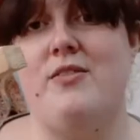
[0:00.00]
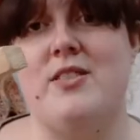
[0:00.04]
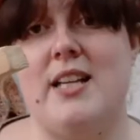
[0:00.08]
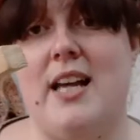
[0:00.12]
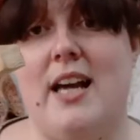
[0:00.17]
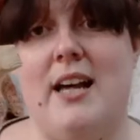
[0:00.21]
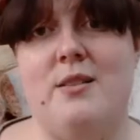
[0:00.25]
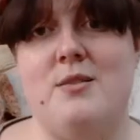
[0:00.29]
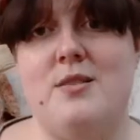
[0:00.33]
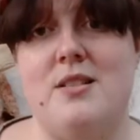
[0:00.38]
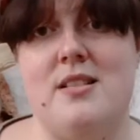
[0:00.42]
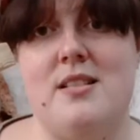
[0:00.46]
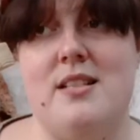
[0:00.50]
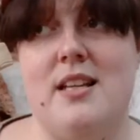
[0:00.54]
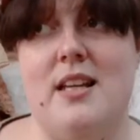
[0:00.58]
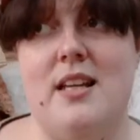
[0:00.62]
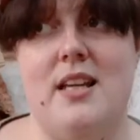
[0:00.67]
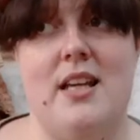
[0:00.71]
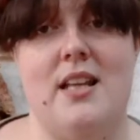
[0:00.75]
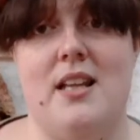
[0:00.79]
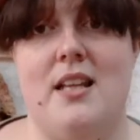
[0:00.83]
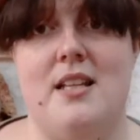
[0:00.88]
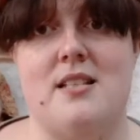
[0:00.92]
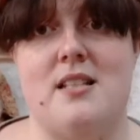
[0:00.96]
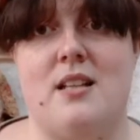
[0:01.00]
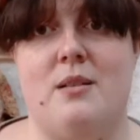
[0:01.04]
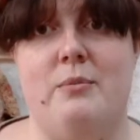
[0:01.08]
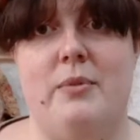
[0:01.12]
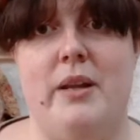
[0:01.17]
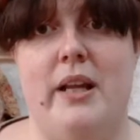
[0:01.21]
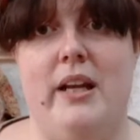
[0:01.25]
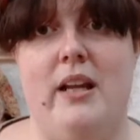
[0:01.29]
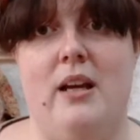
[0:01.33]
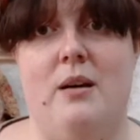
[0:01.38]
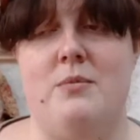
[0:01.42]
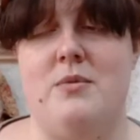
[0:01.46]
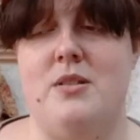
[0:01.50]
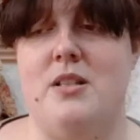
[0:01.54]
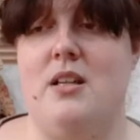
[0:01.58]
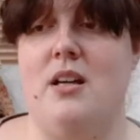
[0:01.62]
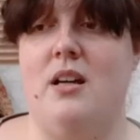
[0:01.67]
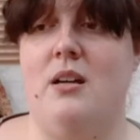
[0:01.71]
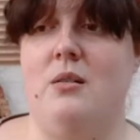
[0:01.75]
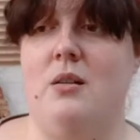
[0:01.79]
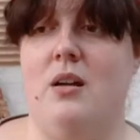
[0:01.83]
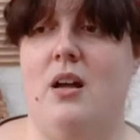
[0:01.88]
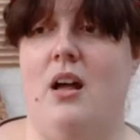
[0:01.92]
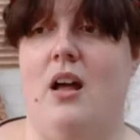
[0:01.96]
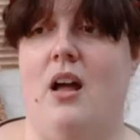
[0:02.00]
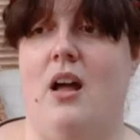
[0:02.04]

to countersink it. That's completely up to you.